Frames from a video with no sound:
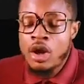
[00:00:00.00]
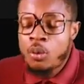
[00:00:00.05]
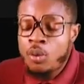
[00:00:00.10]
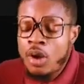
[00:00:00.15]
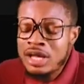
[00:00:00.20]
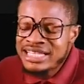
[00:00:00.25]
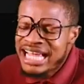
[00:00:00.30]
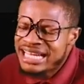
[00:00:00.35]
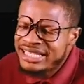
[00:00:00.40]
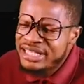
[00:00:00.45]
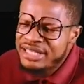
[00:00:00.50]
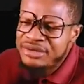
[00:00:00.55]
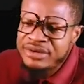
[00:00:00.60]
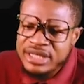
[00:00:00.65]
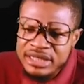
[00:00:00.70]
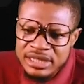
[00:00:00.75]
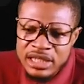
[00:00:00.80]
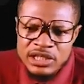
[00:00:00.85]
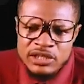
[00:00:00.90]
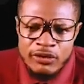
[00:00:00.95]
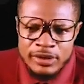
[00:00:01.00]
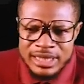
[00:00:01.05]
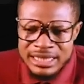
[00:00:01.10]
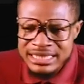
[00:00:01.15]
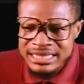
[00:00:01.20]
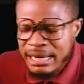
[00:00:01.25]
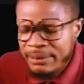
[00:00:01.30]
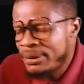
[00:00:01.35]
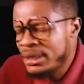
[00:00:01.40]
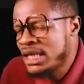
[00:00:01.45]
What are the reasons for the
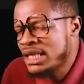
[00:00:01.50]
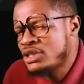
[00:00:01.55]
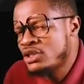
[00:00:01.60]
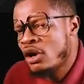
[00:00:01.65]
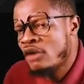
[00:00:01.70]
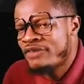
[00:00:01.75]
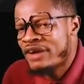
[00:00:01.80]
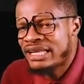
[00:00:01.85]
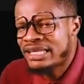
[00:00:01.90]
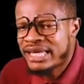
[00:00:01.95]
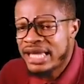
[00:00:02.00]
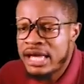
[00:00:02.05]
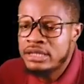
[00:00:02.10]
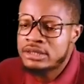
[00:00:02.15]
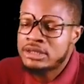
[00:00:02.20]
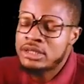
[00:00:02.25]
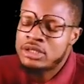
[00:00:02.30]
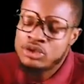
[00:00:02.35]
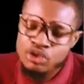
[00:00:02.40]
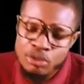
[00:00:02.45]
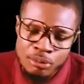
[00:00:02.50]
stability of alkanes?